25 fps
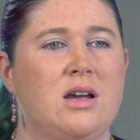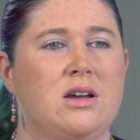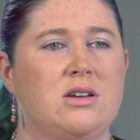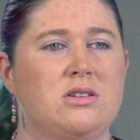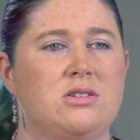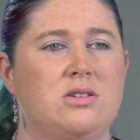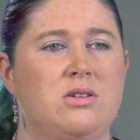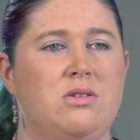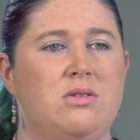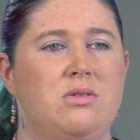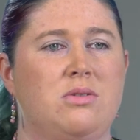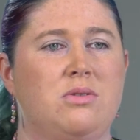
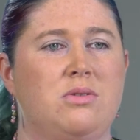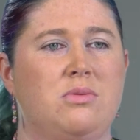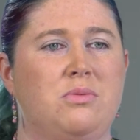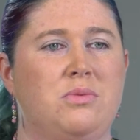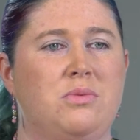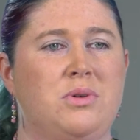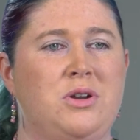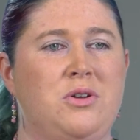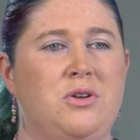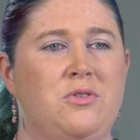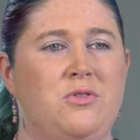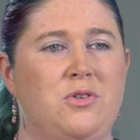so
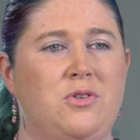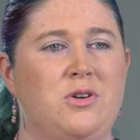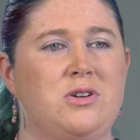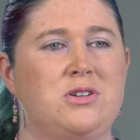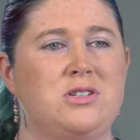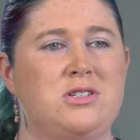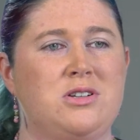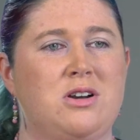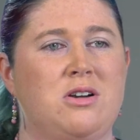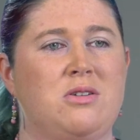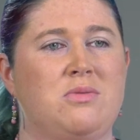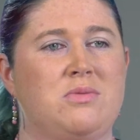when you
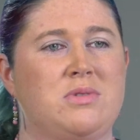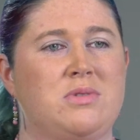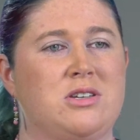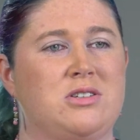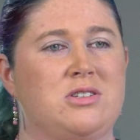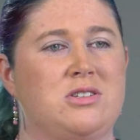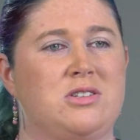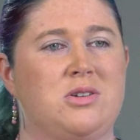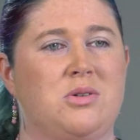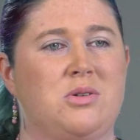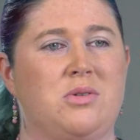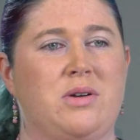first start with a
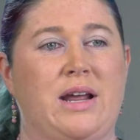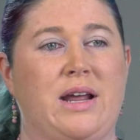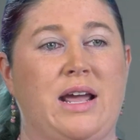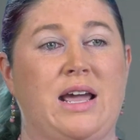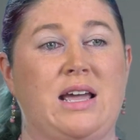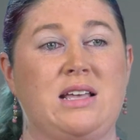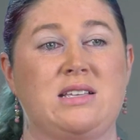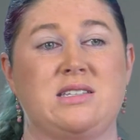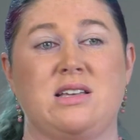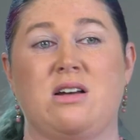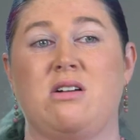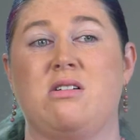story,
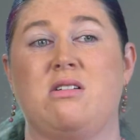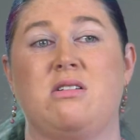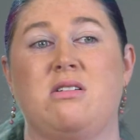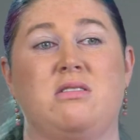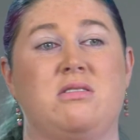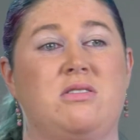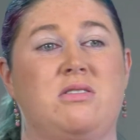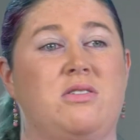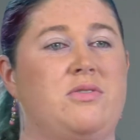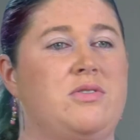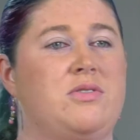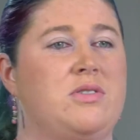it's
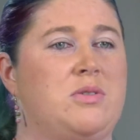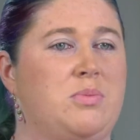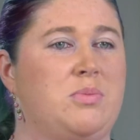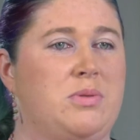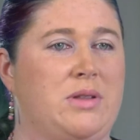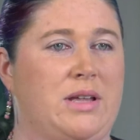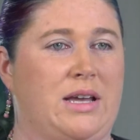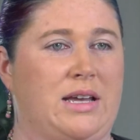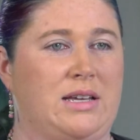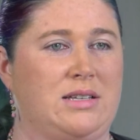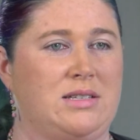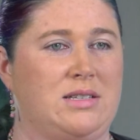all over the
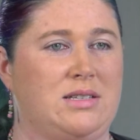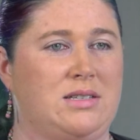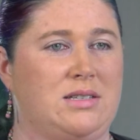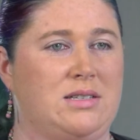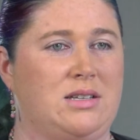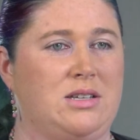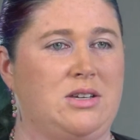place.